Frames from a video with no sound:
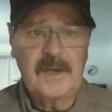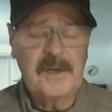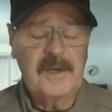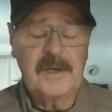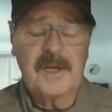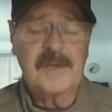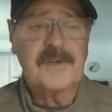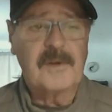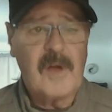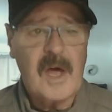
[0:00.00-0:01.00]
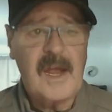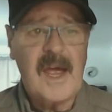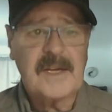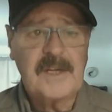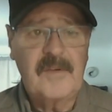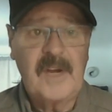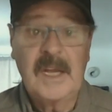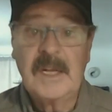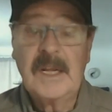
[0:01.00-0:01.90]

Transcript: It gets a lot of activity.